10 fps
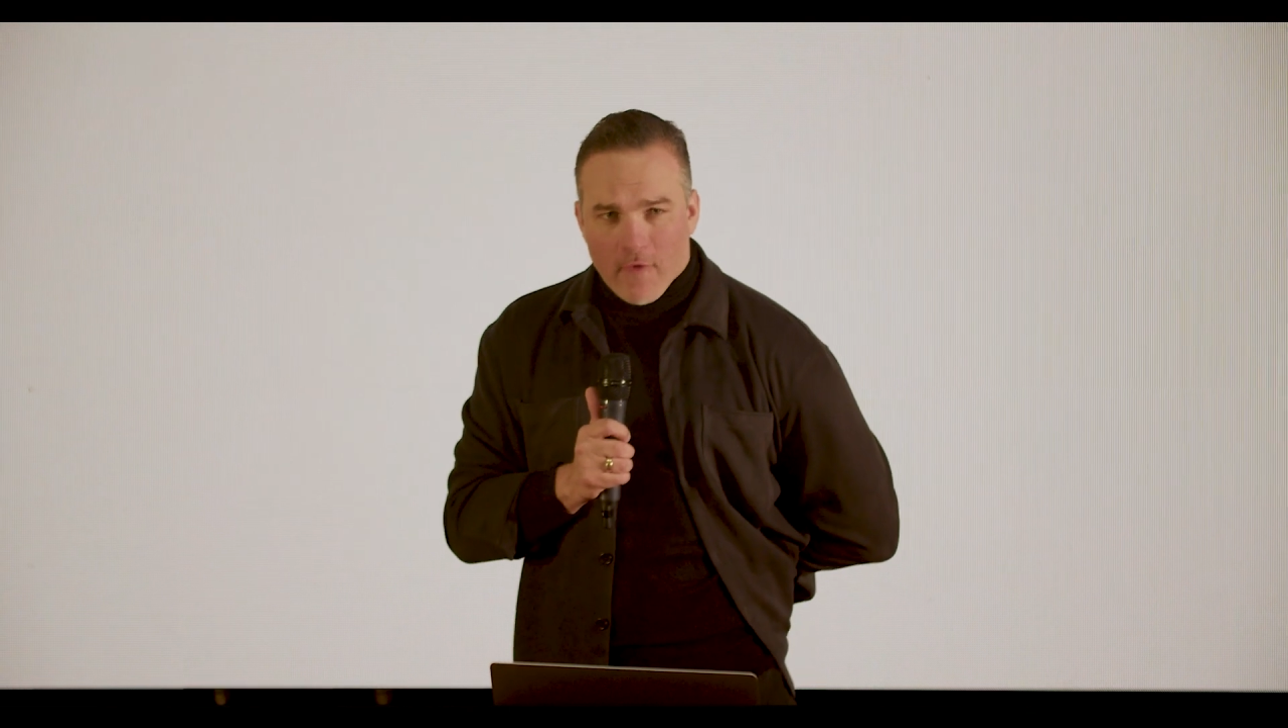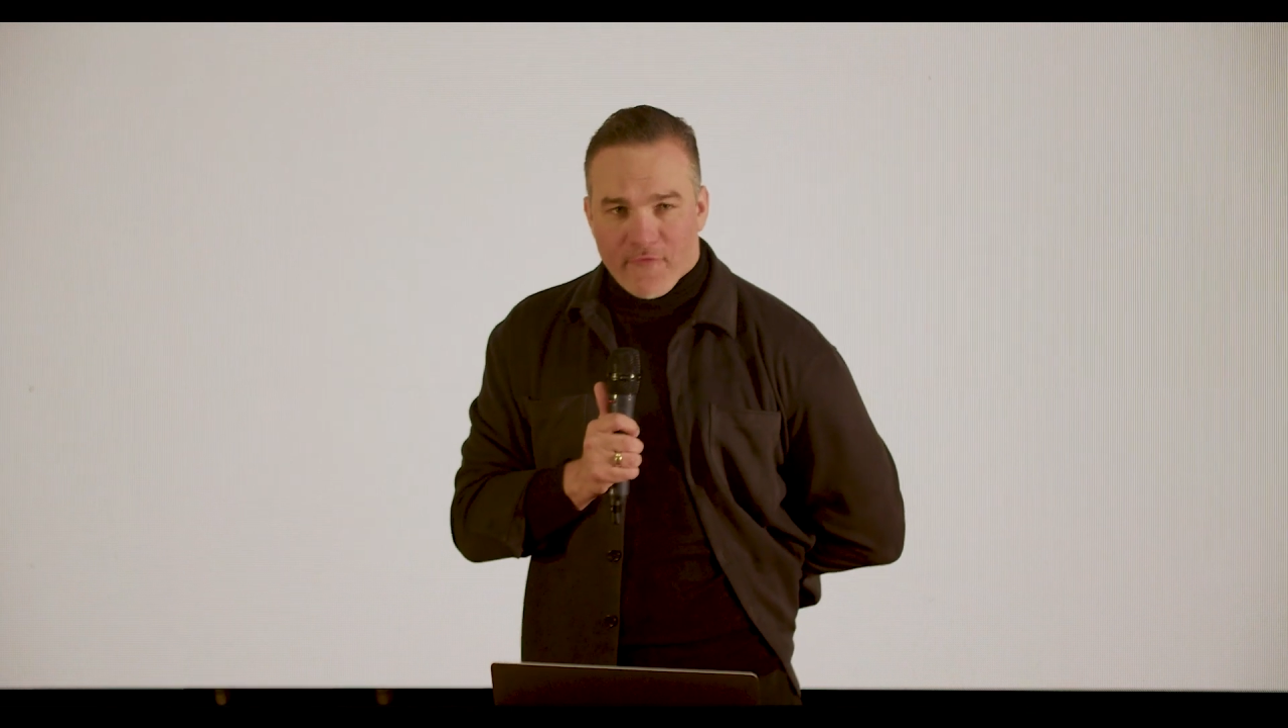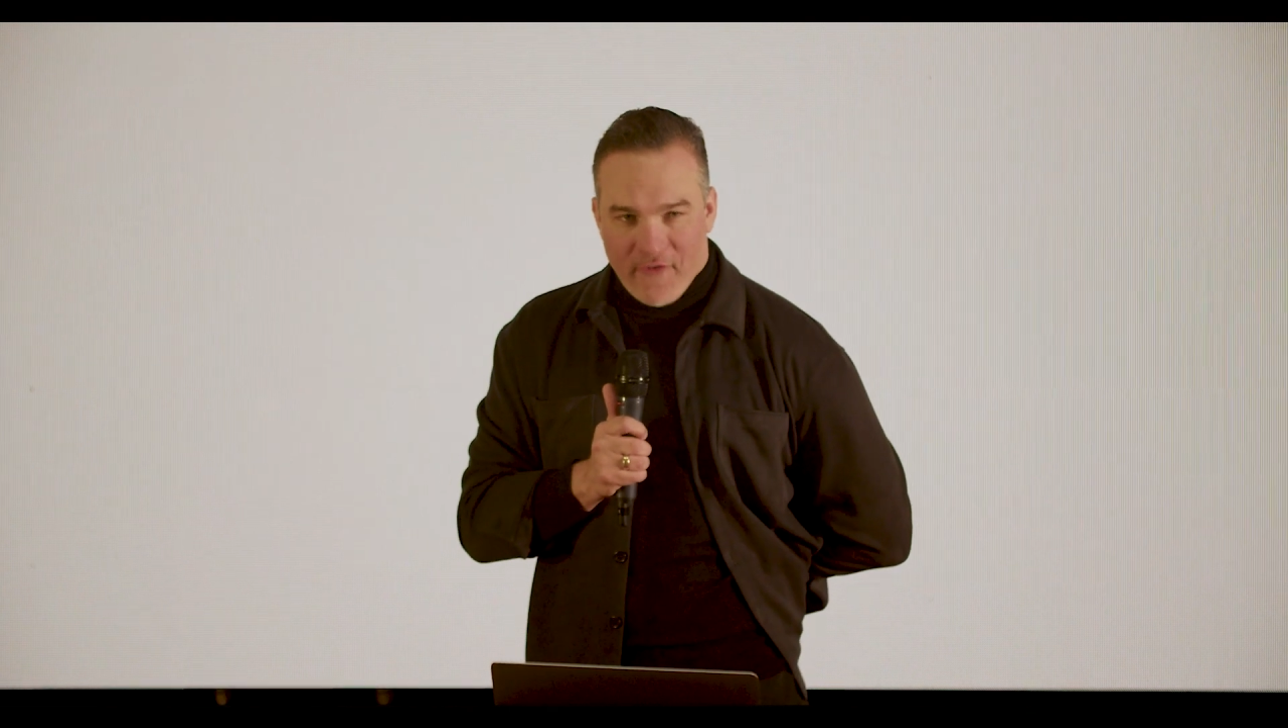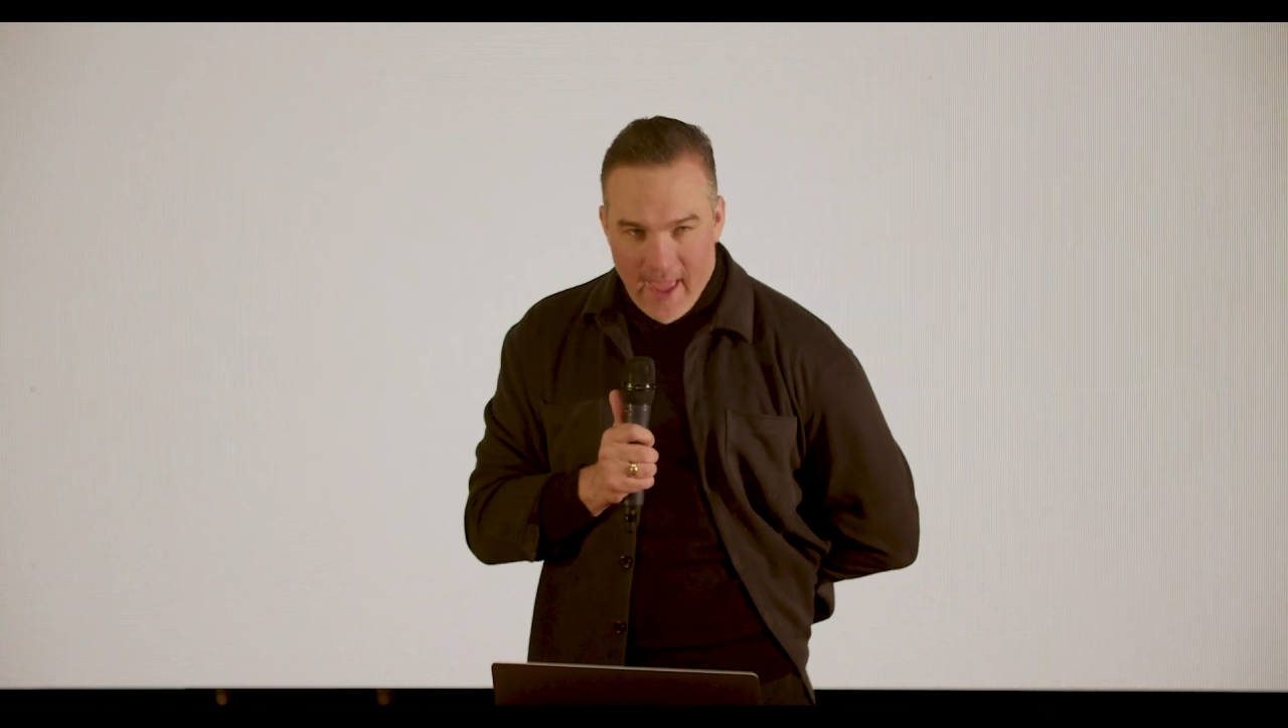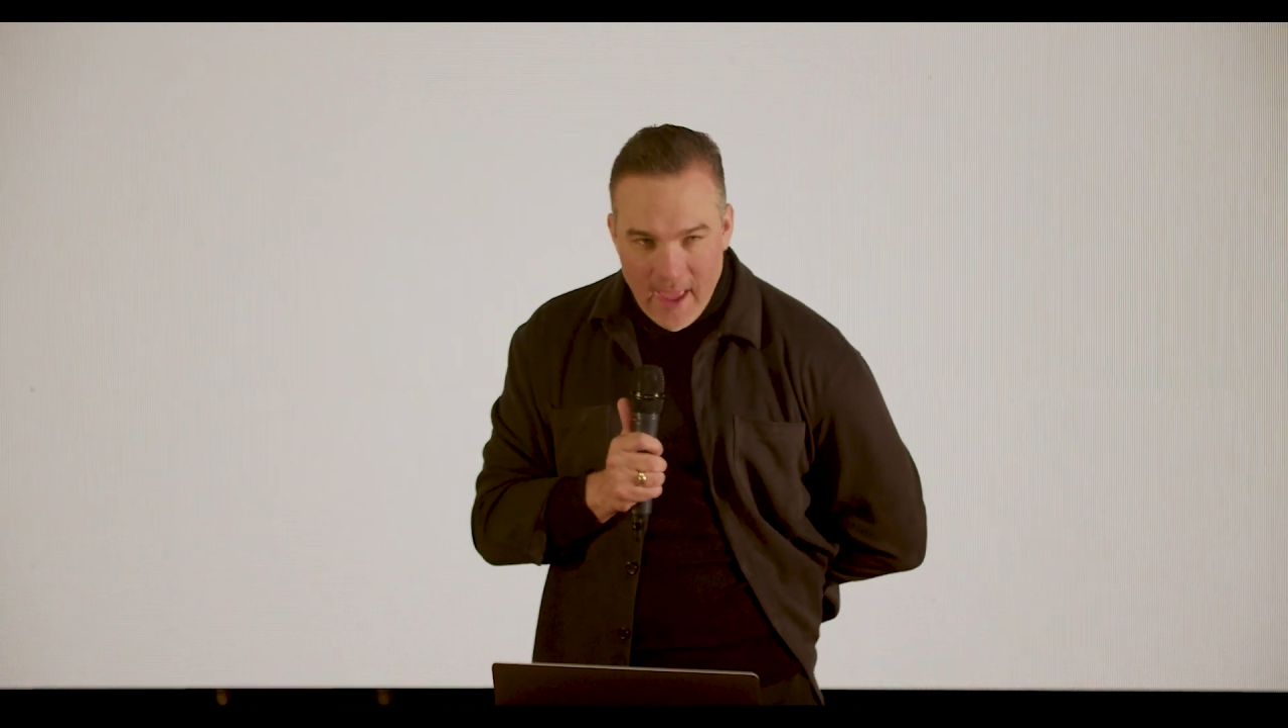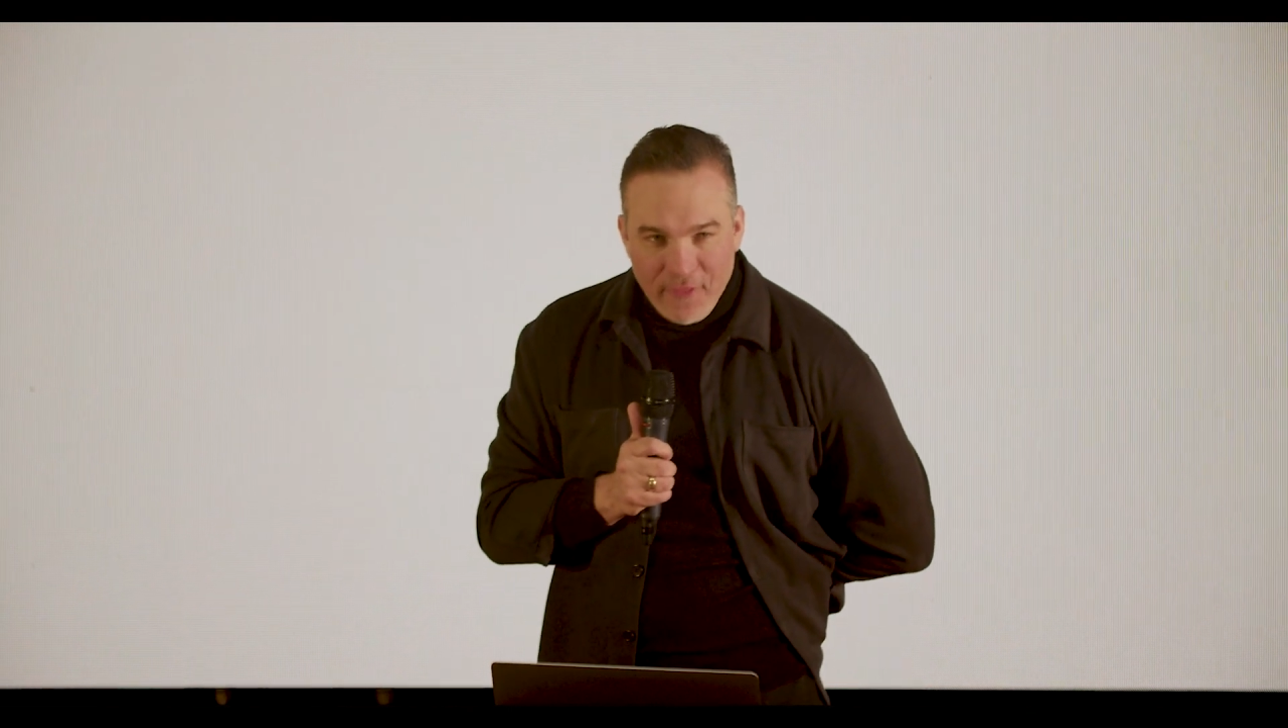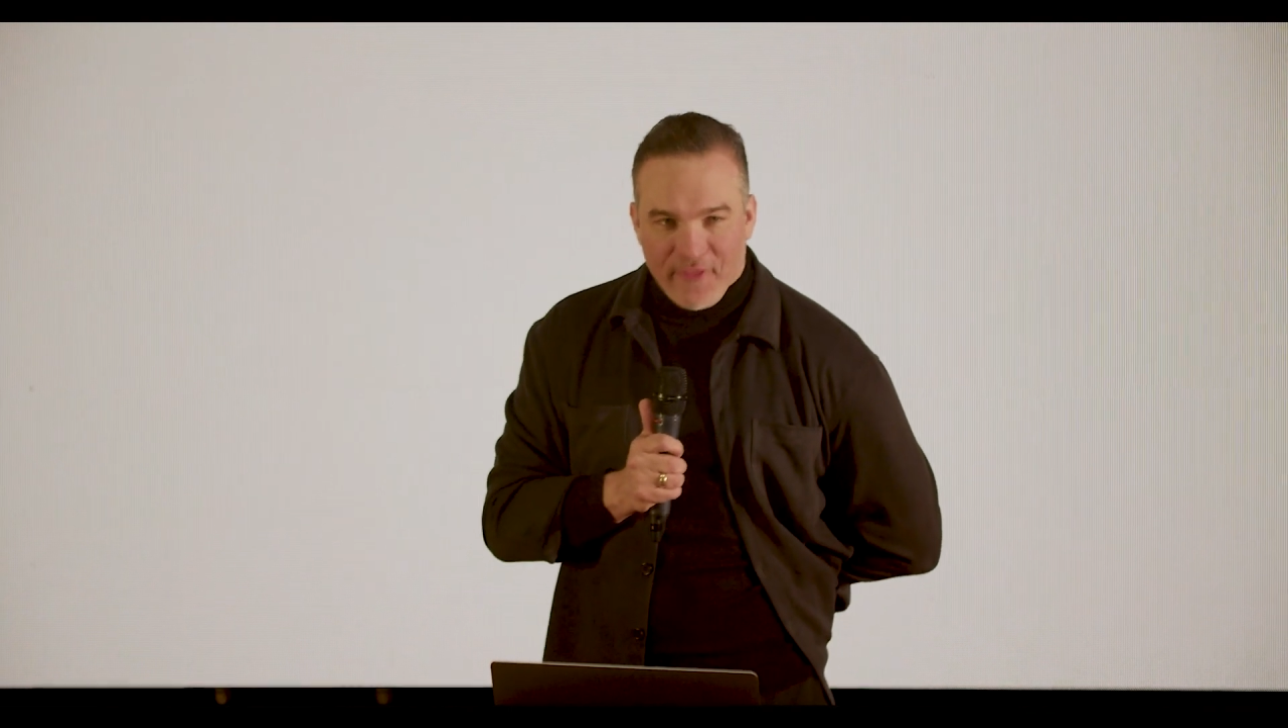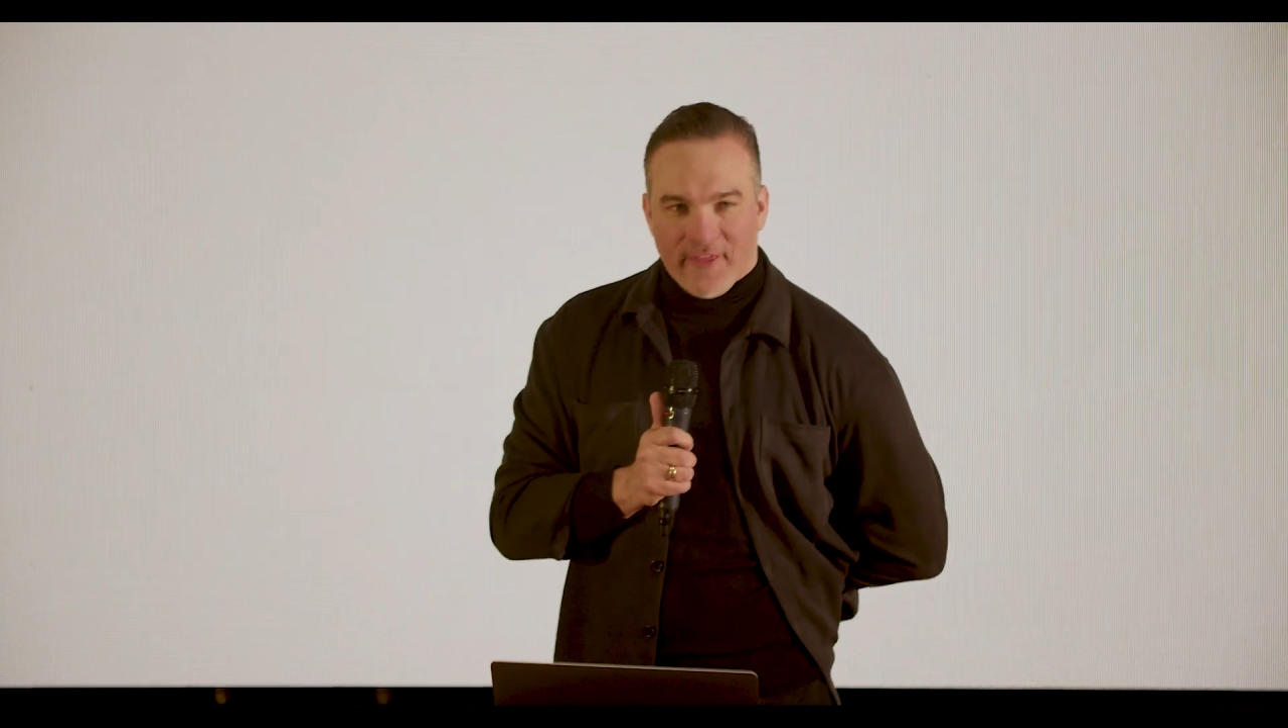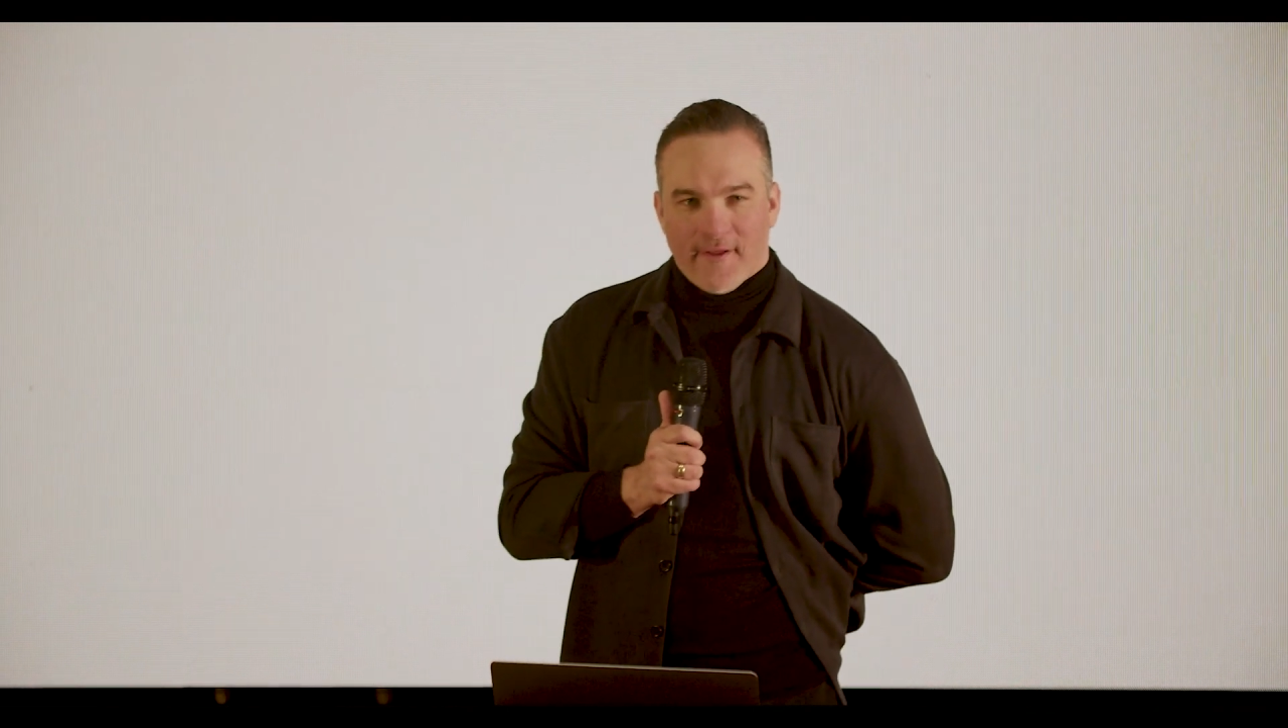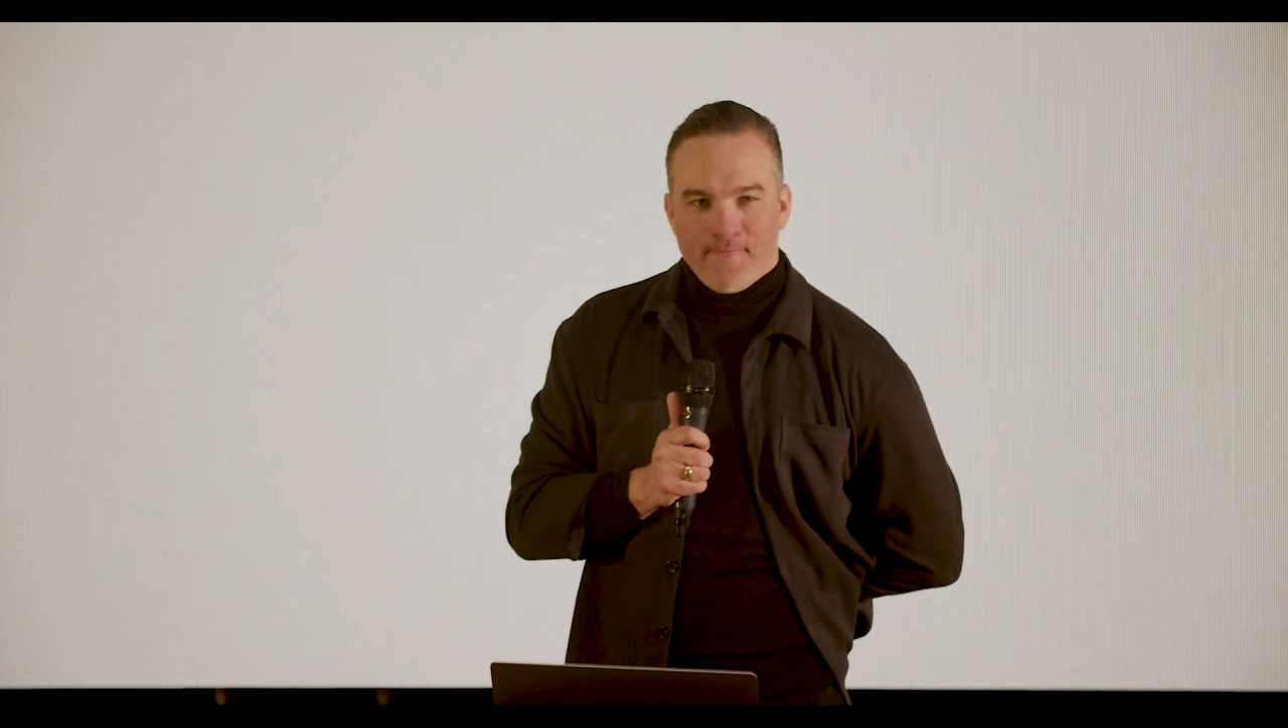of
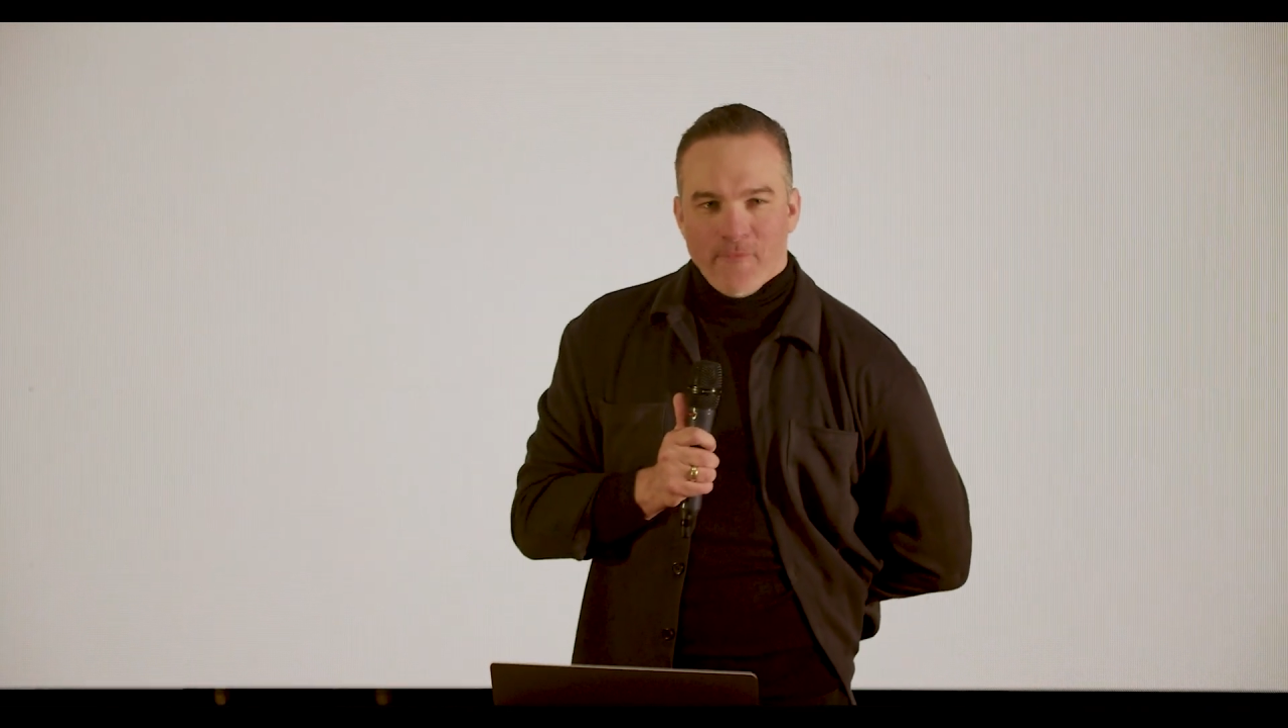faith?